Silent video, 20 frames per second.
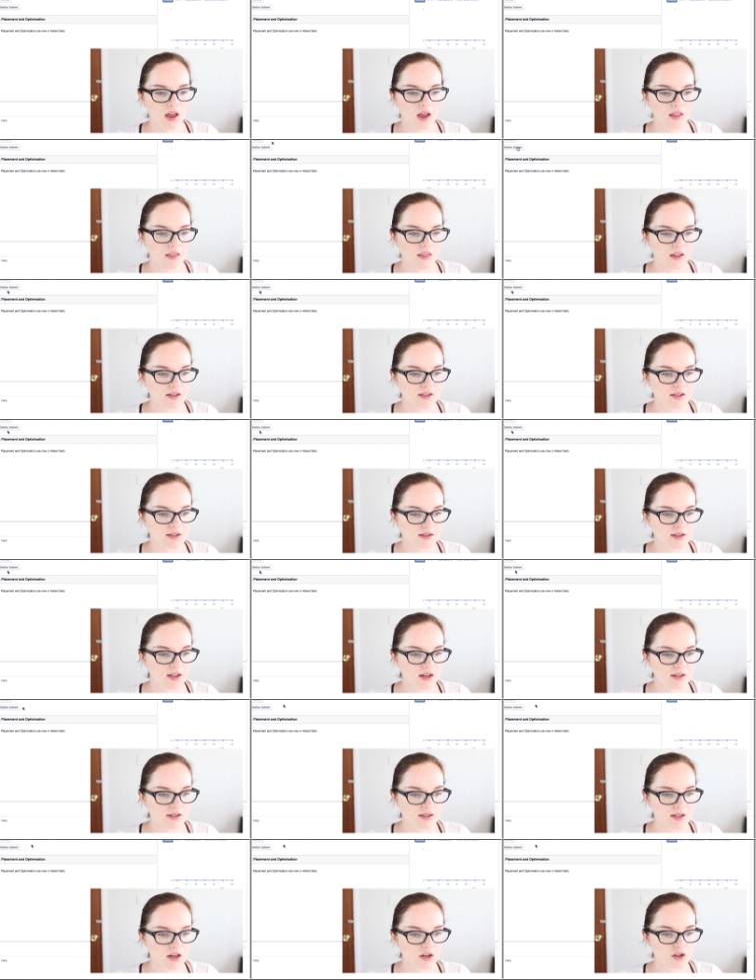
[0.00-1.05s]
And that's
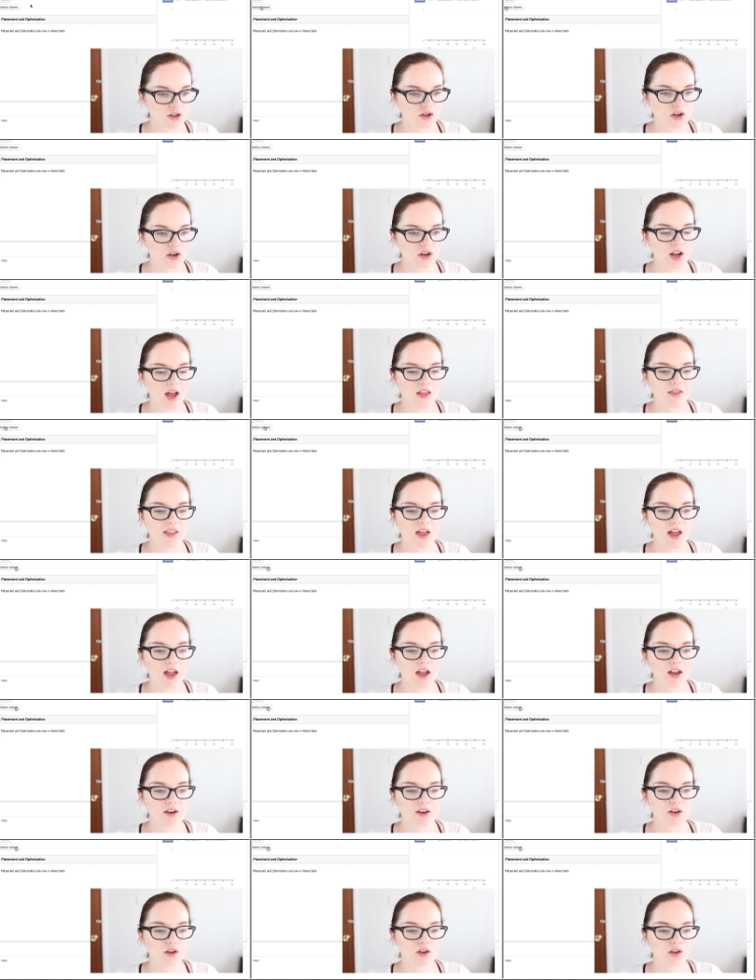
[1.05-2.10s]
that section. And
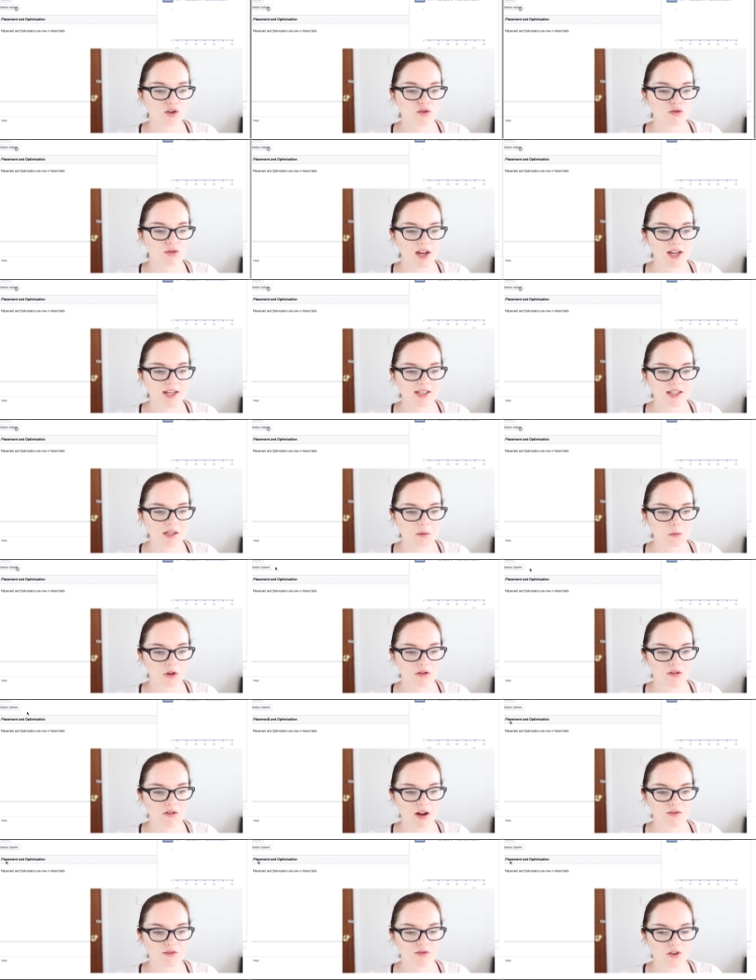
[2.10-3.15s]
then create similar
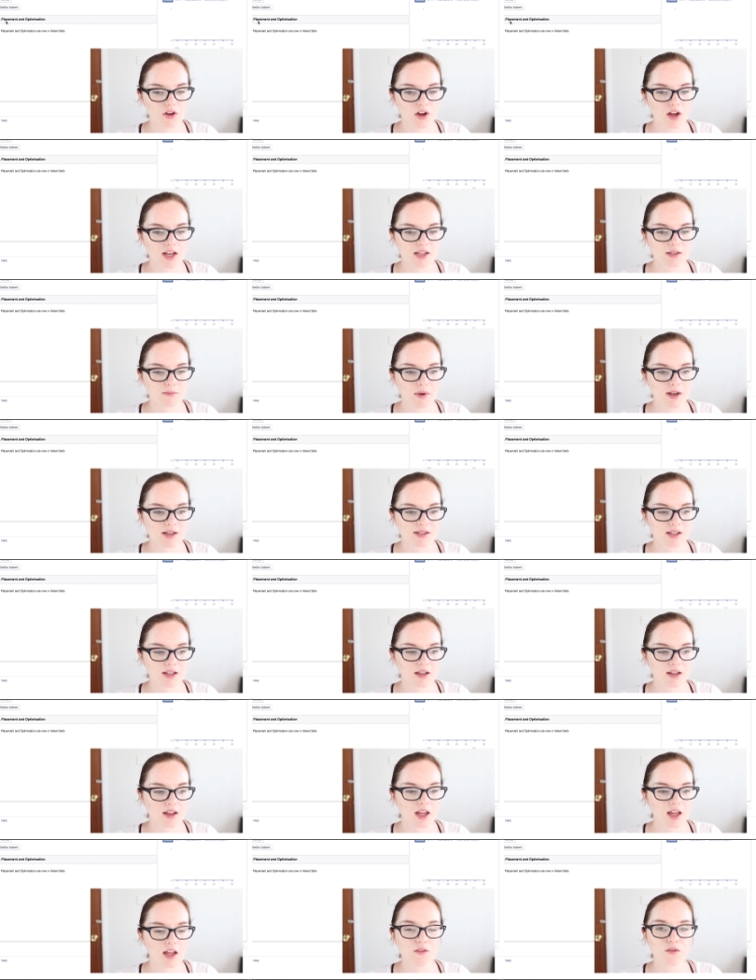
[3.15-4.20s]
advert is
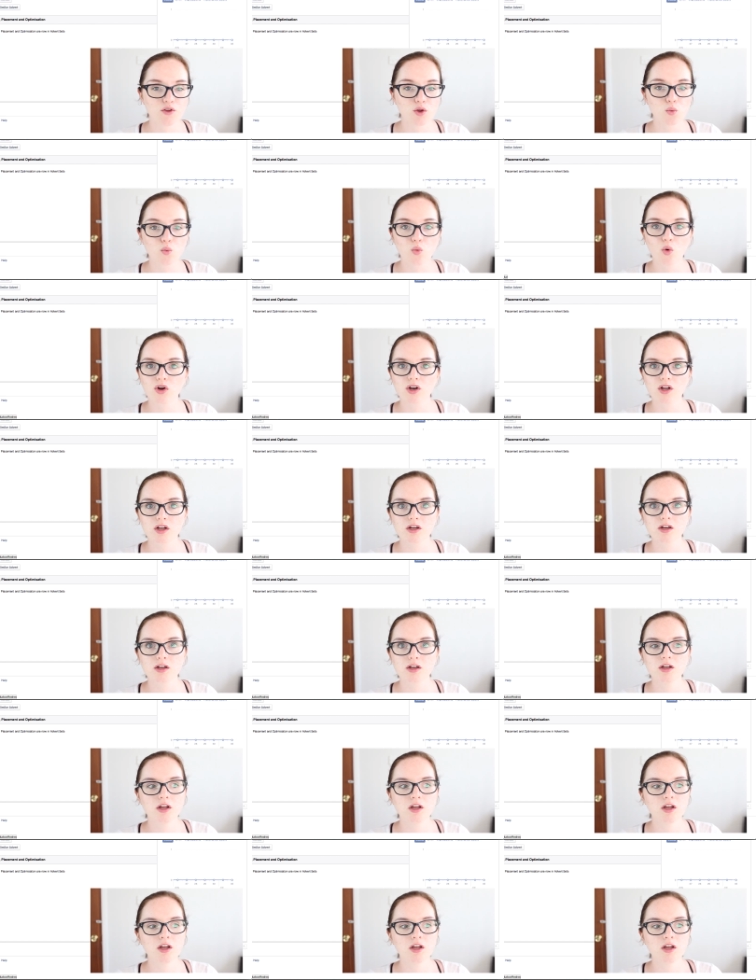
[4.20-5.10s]
basically if you want to